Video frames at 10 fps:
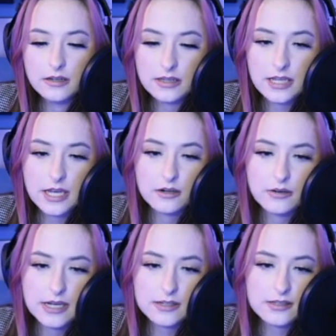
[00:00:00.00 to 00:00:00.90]
the
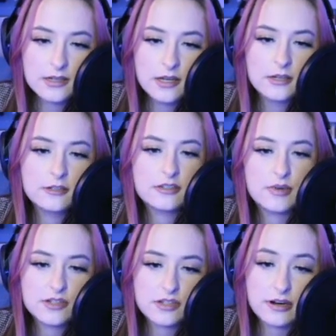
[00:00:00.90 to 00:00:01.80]
808s to
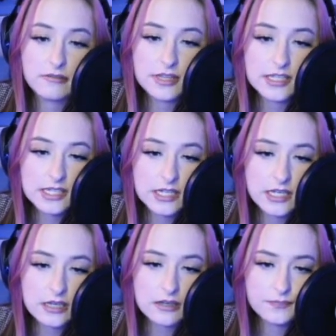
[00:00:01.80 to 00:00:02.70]
make sure everything's in
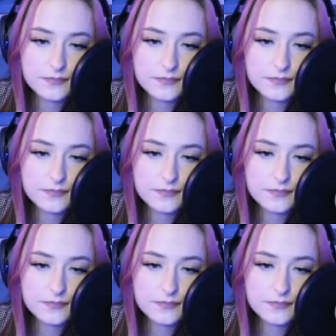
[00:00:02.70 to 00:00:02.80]
key,